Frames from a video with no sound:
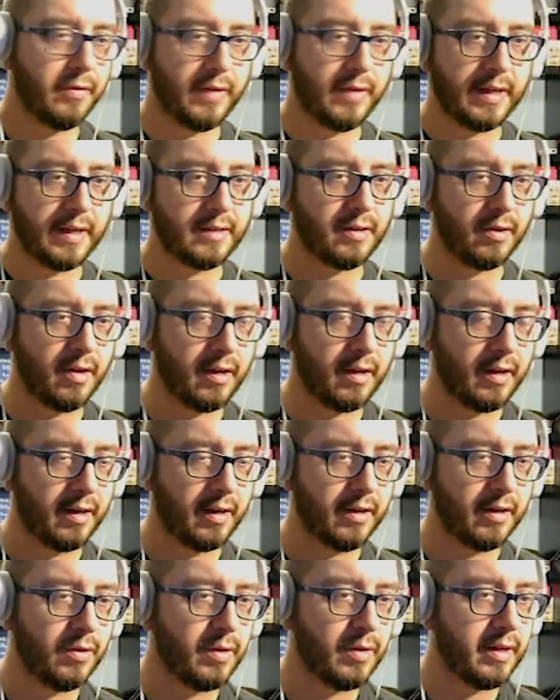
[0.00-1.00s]
things are not going
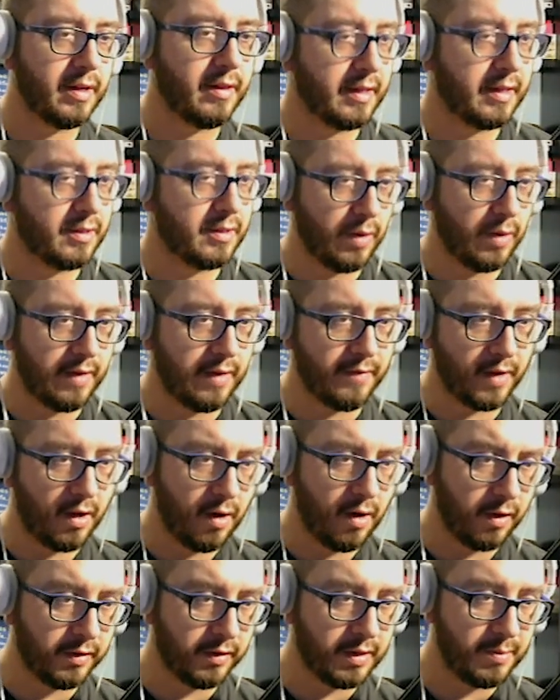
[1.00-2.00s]
to do anything because we haven't
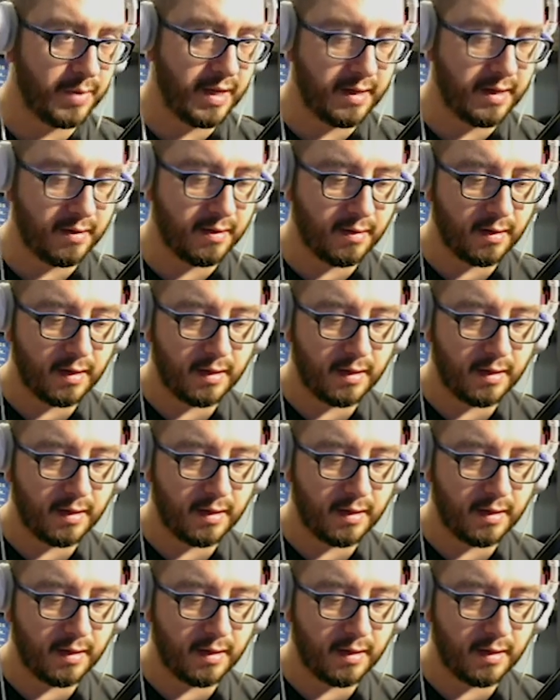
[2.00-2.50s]
called them yet.